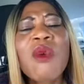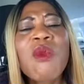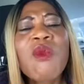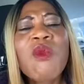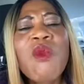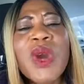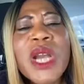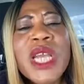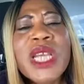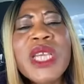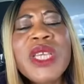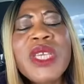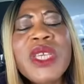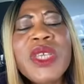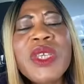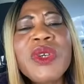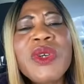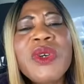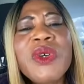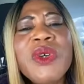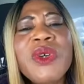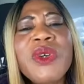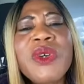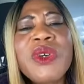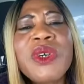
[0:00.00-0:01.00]
when
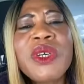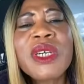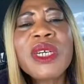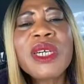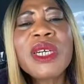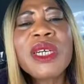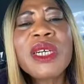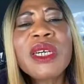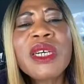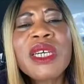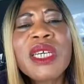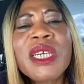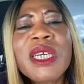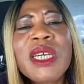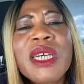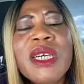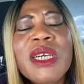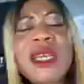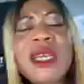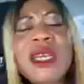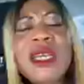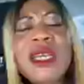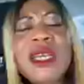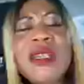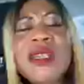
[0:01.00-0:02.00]
you
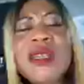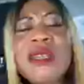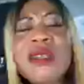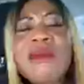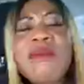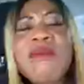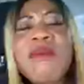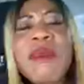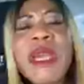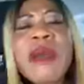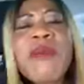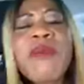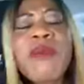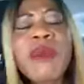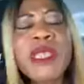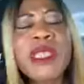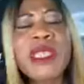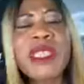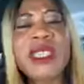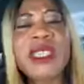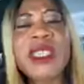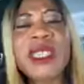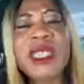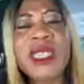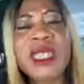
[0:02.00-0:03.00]
make
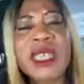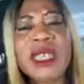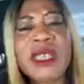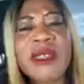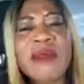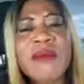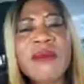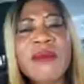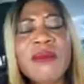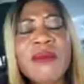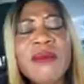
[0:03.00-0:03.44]
mistake,